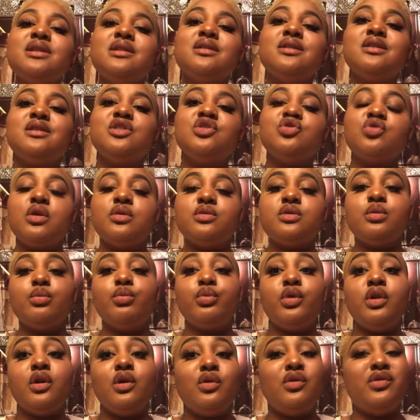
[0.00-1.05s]
in the description
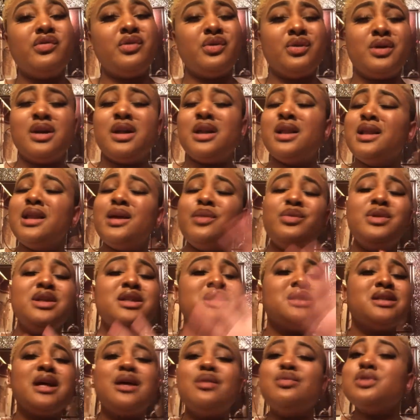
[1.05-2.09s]
below for it. Let me
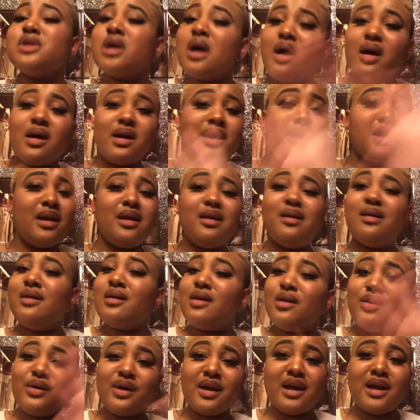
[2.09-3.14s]
stop talking,
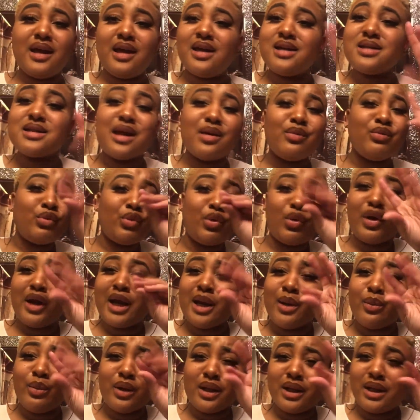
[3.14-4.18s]
okay, because I'm more
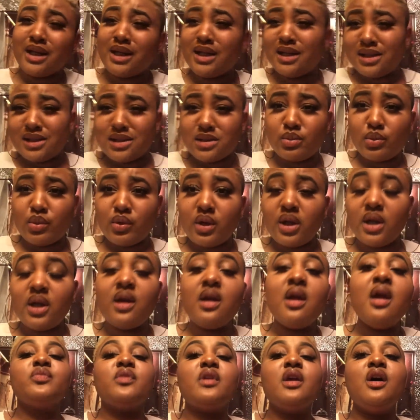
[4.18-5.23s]
rambling at this point.
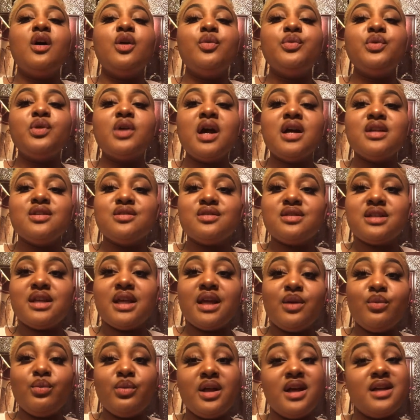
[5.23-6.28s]
I hope you guys are
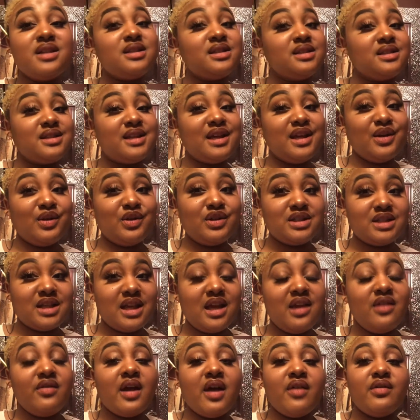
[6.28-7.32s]
staying blessed and staying
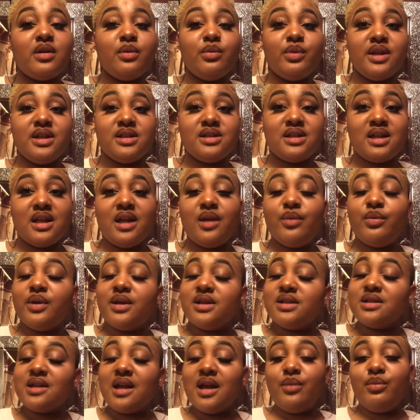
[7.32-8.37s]
safe, having a blessed day,
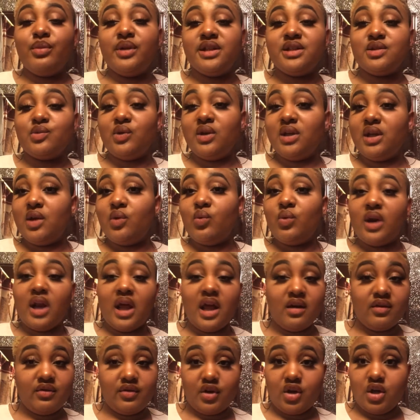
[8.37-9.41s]
blessed night, blessed weekend,
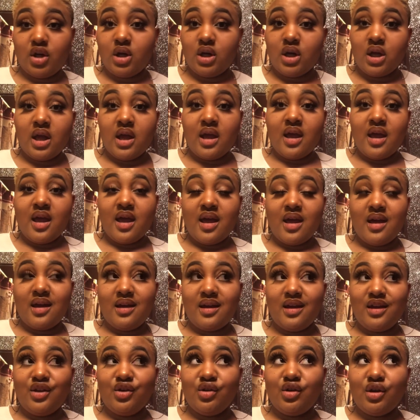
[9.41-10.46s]
whenever.
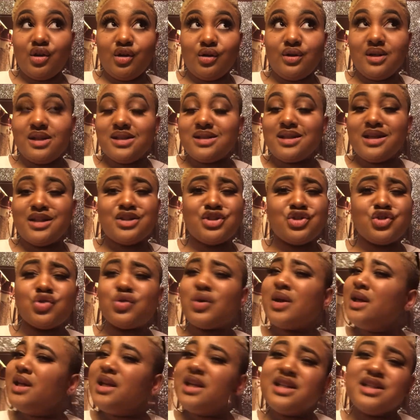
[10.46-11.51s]
And you know, let's get
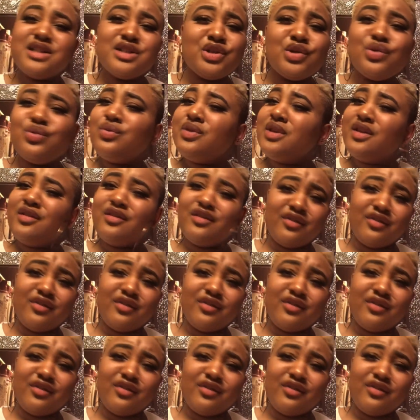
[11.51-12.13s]
straight into the